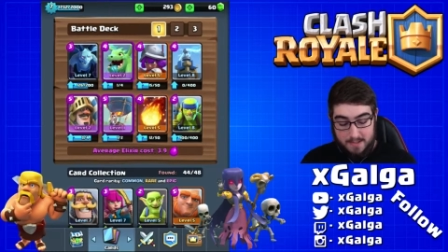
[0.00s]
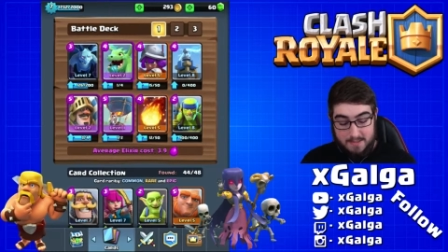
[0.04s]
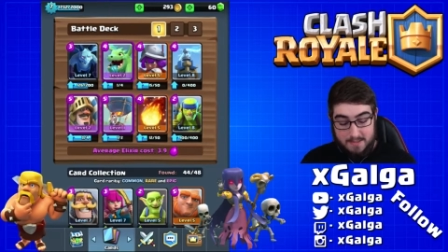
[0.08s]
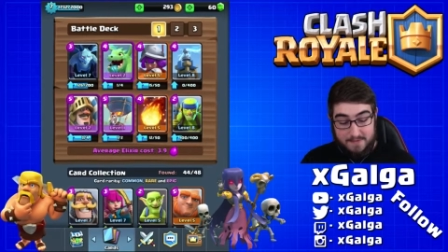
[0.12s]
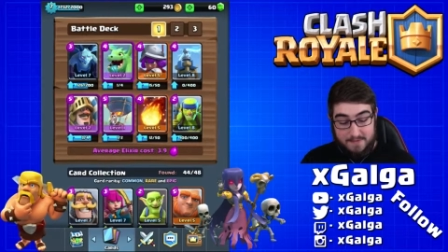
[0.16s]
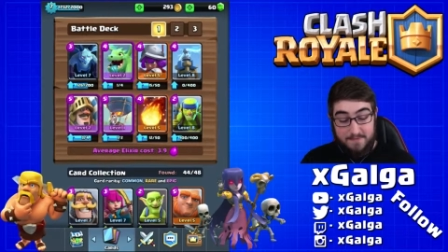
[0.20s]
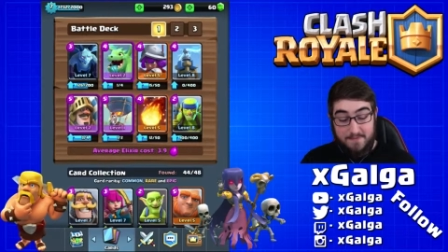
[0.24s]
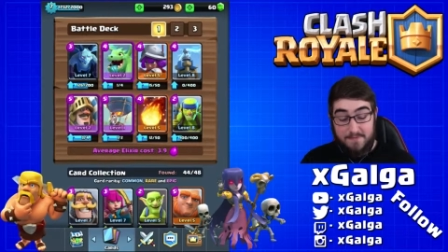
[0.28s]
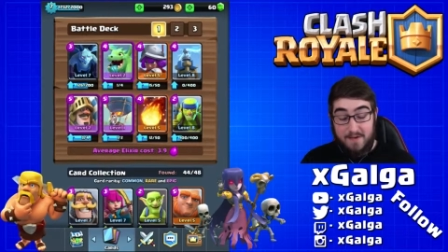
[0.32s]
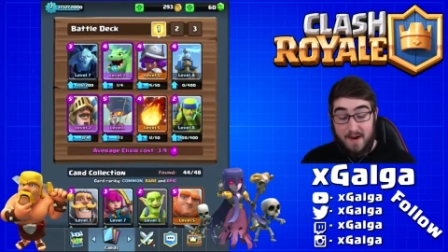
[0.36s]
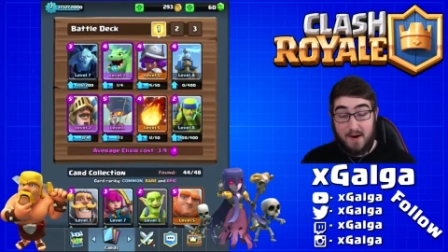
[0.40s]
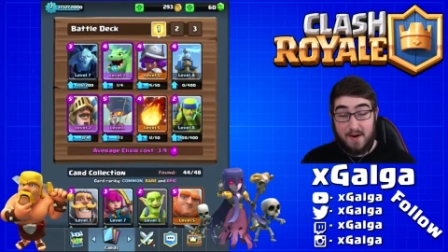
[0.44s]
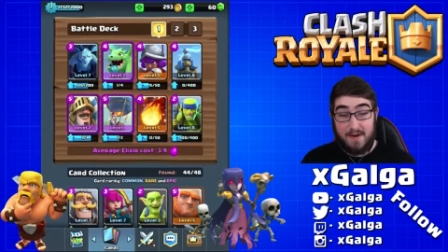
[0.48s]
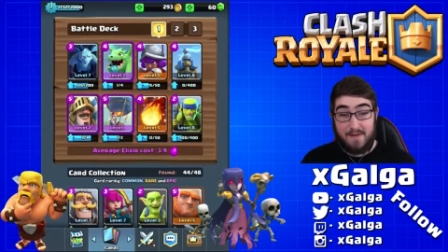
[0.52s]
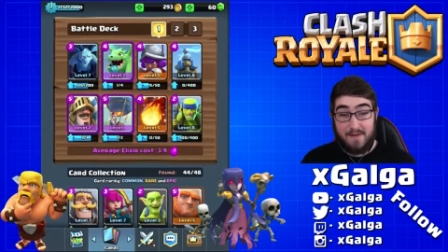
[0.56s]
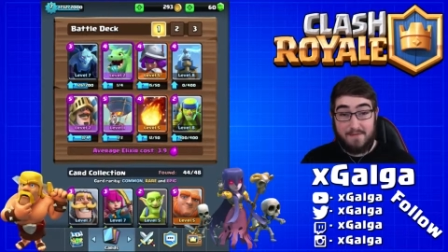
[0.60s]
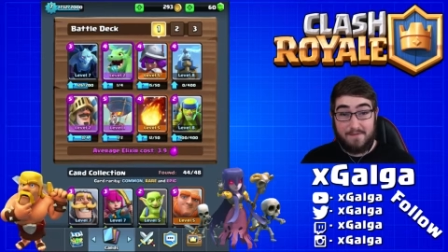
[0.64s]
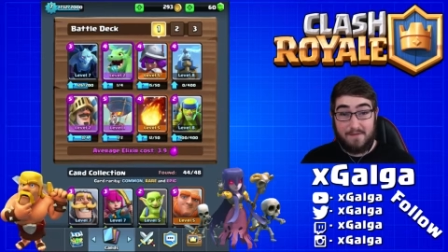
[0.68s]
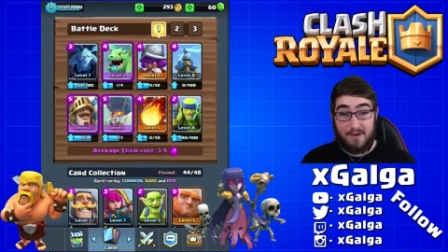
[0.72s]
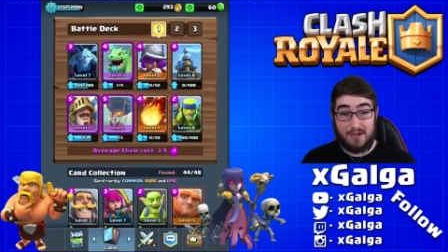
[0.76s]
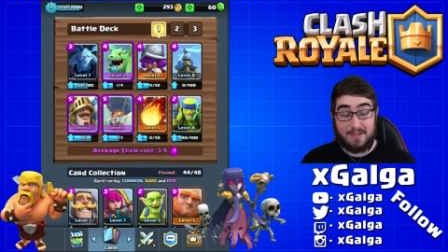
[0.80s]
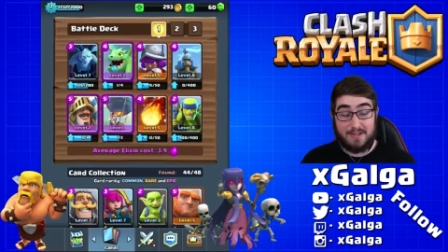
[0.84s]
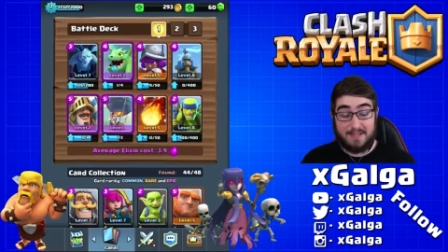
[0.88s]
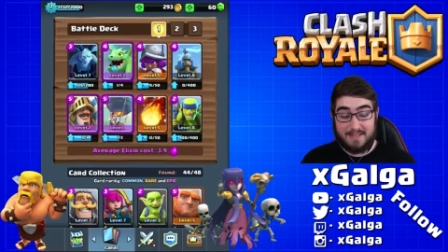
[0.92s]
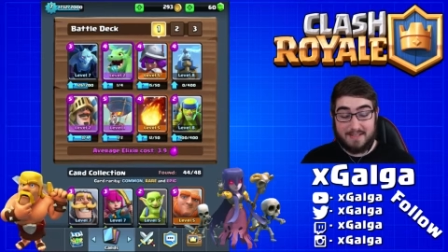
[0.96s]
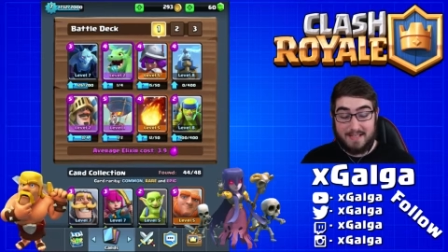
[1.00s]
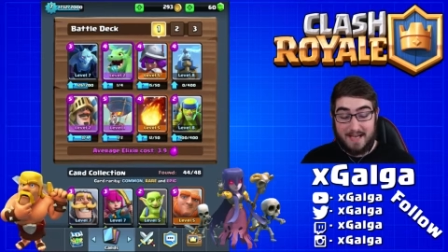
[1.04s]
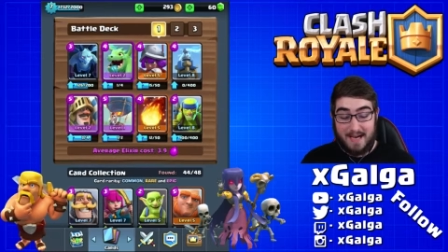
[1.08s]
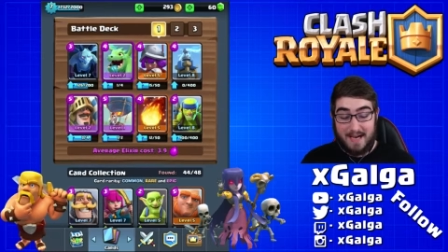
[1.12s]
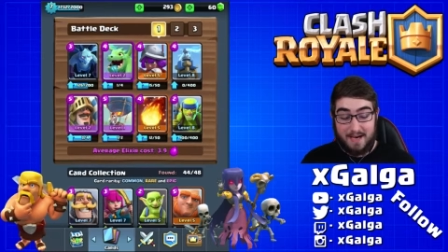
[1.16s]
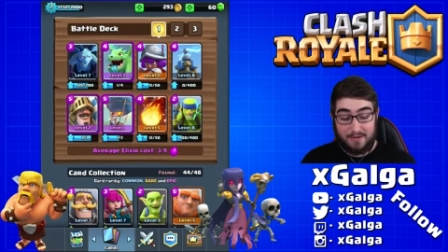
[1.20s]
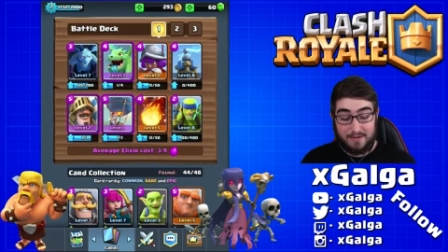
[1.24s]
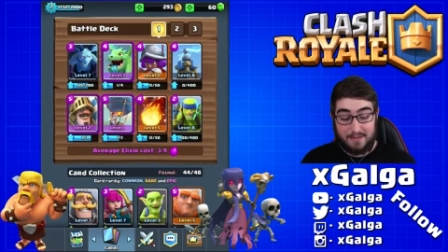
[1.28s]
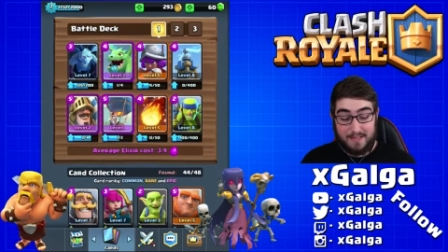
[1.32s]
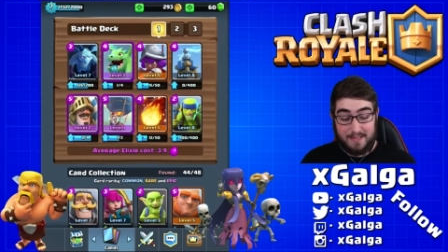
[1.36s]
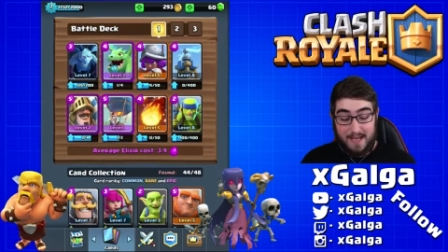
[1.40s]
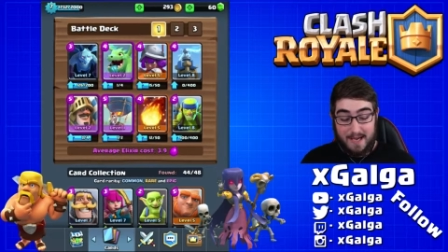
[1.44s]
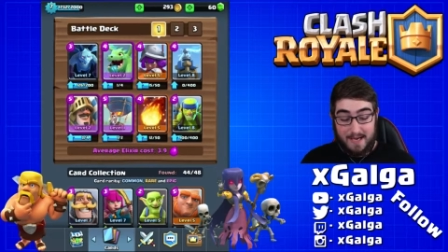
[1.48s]
It's a very
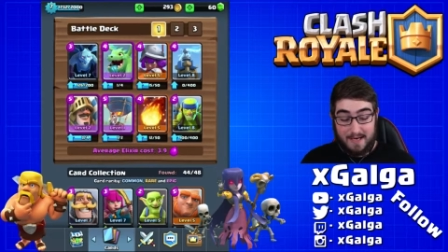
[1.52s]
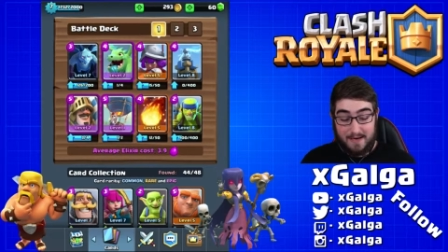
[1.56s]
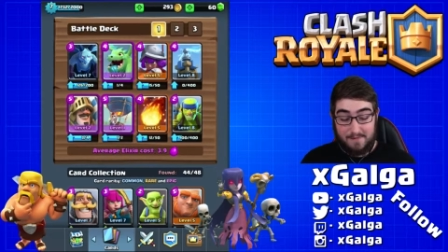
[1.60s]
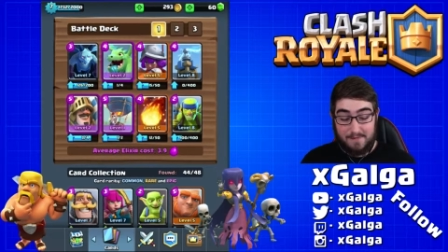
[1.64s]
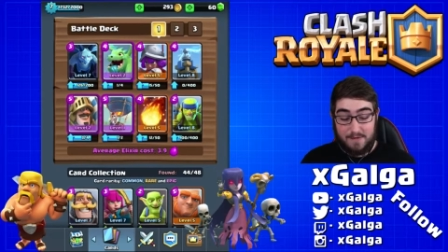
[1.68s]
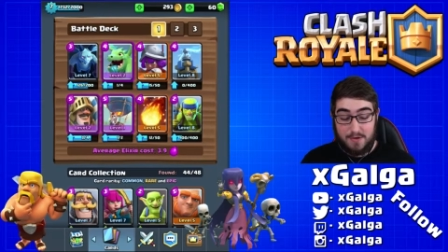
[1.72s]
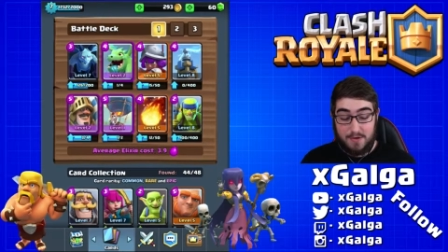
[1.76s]
versatile deck.